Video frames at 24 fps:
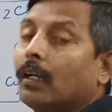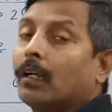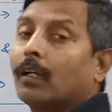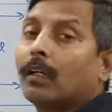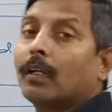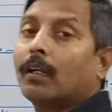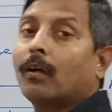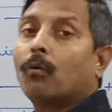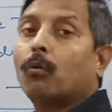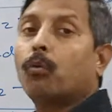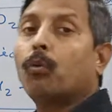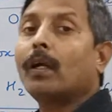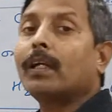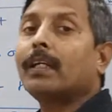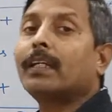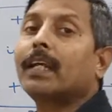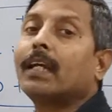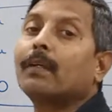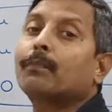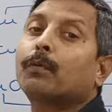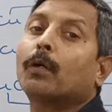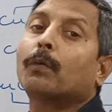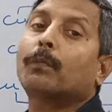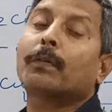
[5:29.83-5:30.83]
Now what
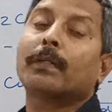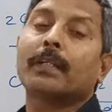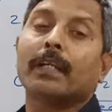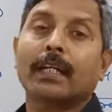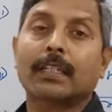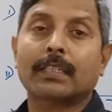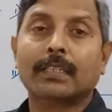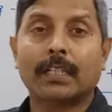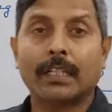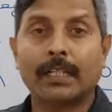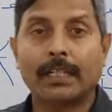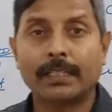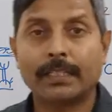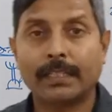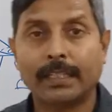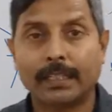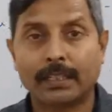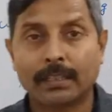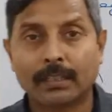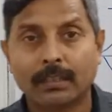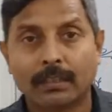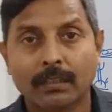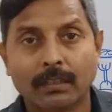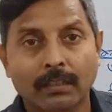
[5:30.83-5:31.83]
type of reaction is
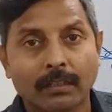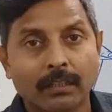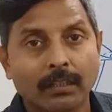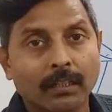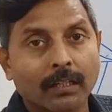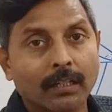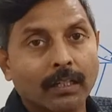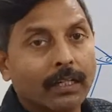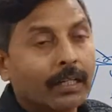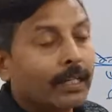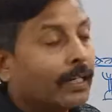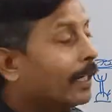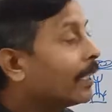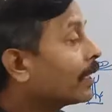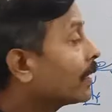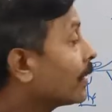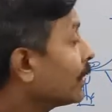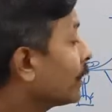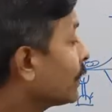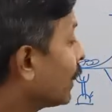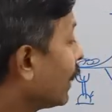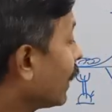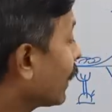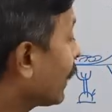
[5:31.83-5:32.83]
it? It
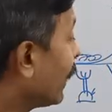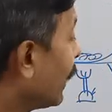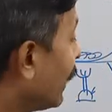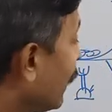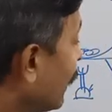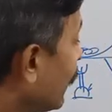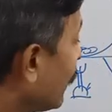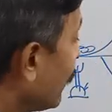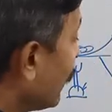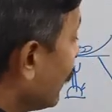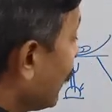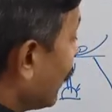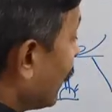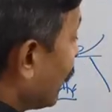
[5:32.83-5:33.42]
is again